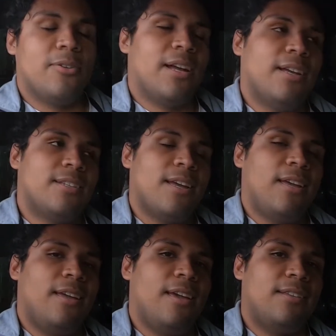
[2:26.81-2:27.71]
guys,
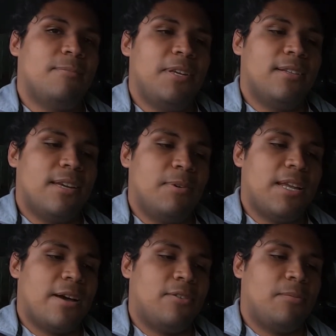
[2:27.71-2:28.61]
I hate to be a Debbie
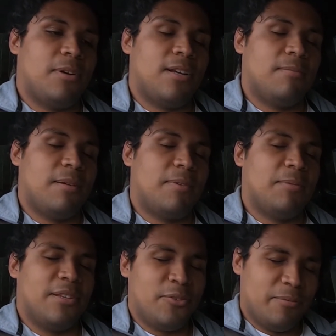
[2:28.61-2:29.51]
Downer, but I'm a
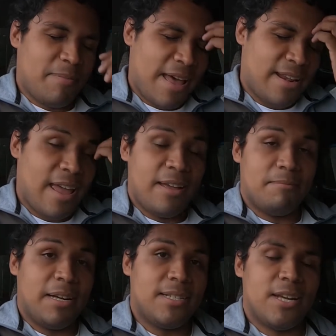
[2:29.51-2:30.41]
little mad at
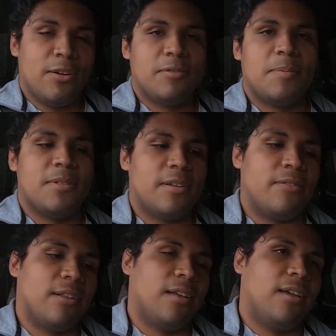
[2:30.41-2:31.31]
myself
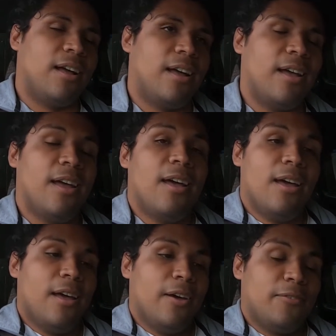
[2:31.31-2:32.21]
specifically.
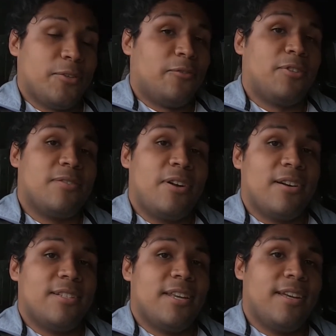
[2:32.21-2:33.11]
So first of all, I
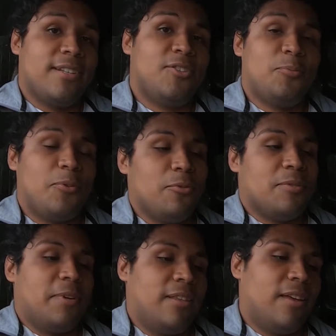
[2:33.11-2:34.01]
gotta say, it's super cool to
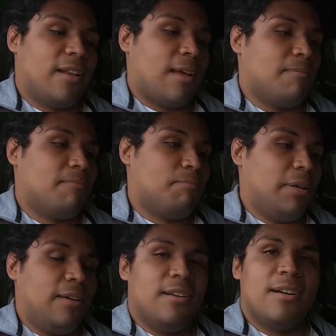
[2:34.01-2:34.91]
me that I'm
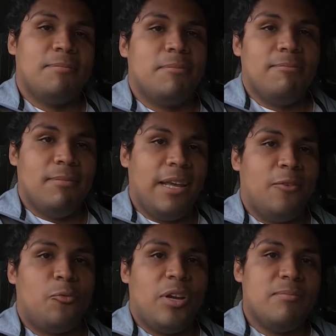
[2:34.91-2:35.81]
picking up like
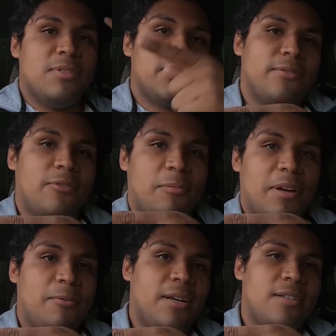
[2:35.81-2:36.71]
rims for my
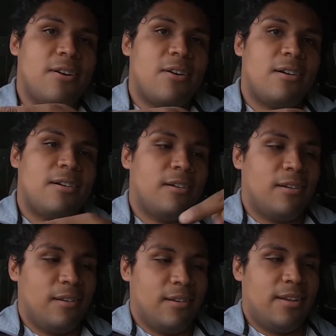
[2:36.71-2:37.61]
race car
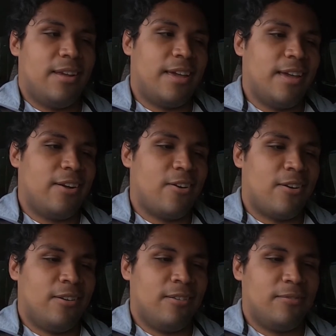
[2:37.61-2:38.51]
in a K
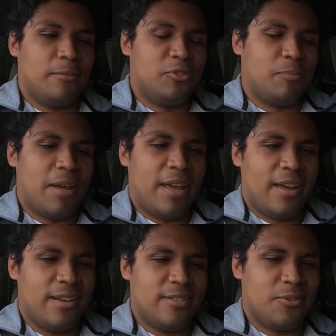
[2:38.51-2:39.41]
car from
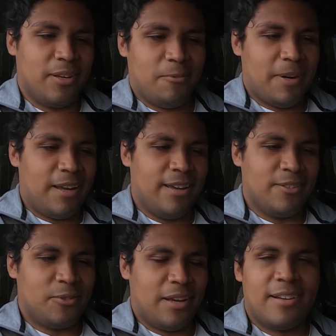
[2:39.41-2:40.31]
Japan. So like
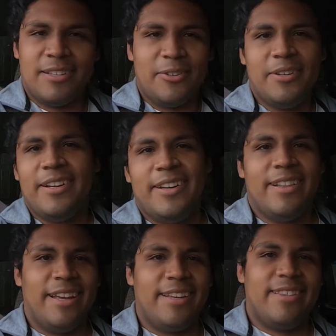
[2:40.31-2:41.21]
right-hand drive, I don't know.
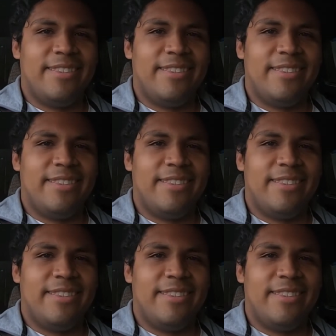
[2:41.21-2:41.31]
Like